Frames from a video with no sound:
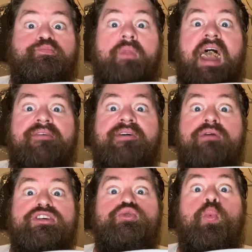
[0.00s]
I
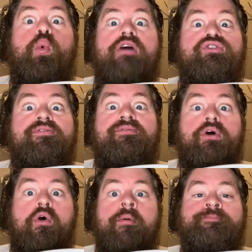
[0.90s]
found this
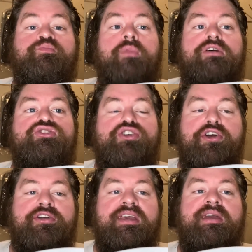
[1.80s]
wonderful
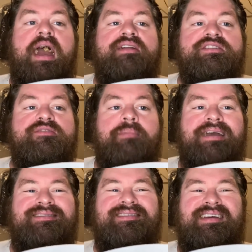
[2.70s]
turkey and
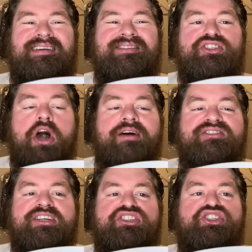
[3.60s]
spicy
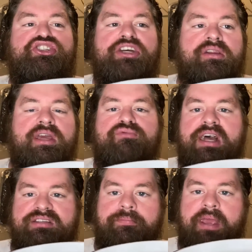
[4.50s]
sausage chili
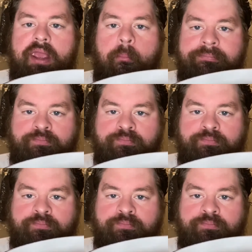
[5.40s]
recipe.